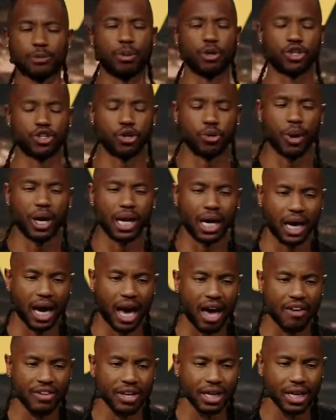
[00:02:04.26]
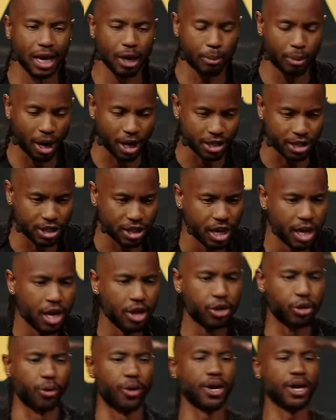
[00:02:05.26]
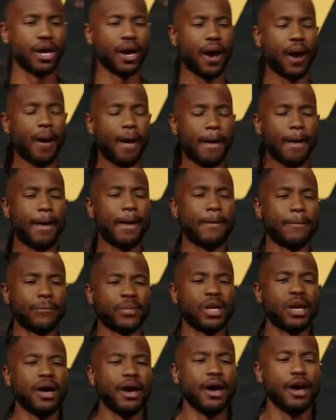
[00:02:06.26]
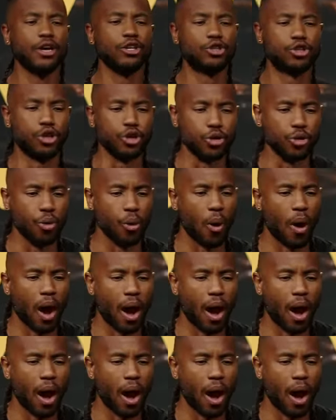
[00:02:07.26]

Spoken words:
pushing away like a heavy leg press. 3, 2,